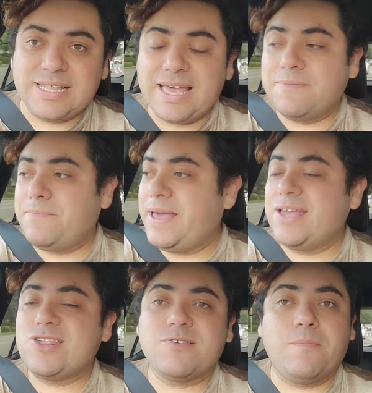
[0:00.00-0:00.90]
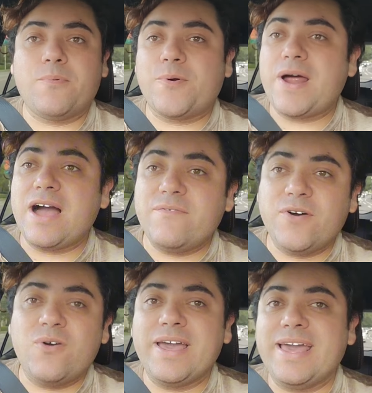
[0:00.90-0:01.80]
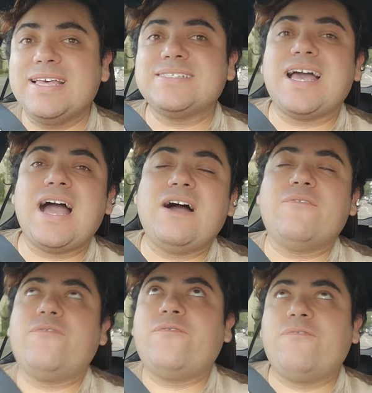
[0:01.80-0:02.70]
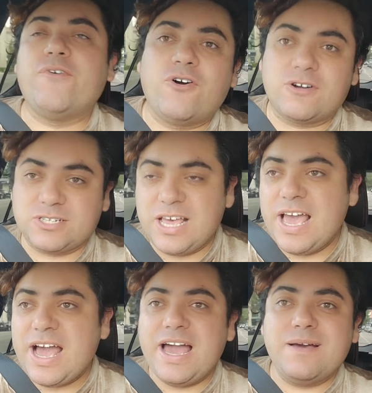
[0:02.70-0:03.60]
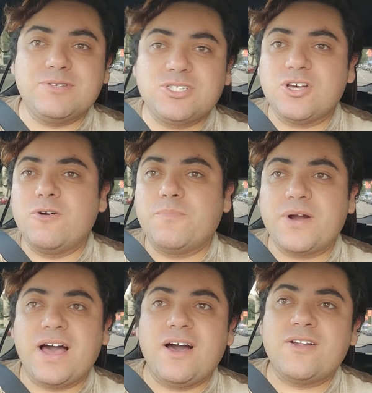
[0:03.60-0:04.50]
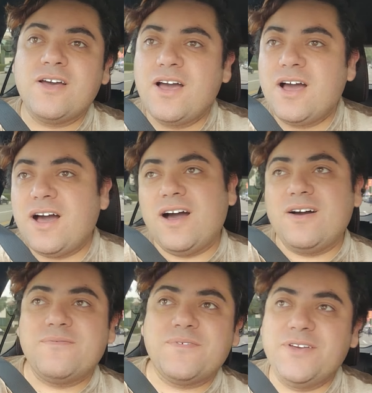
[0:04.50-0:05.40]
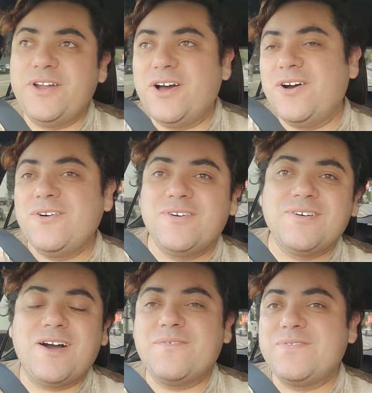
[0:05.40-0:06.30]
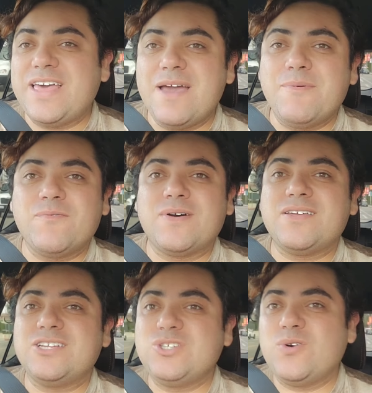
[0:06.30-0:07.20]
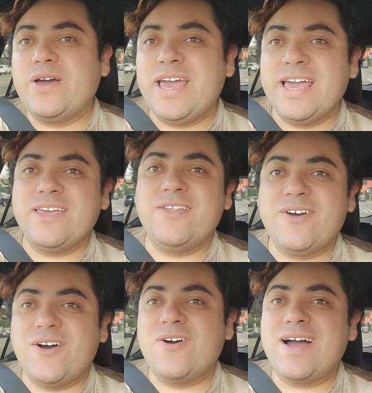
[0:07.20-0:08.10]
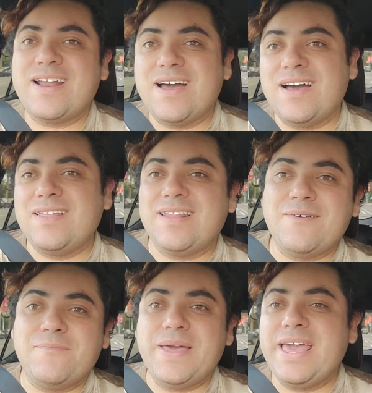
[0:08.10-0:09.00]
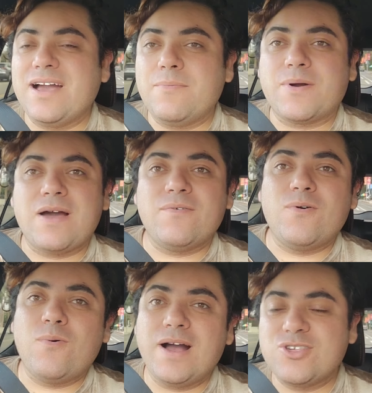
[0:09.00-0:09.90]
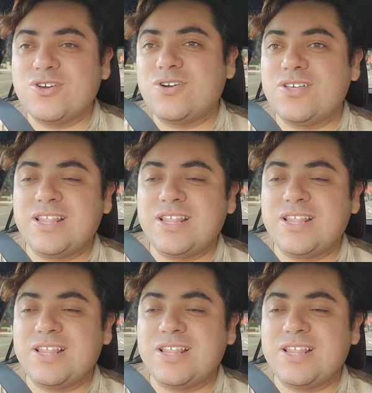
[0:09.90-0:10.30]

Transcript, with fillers: Like, bitch, Bravo is a force. I am so proud of, you know, of them, of what they're doing, you know, and, and, and being a Bravo watcher.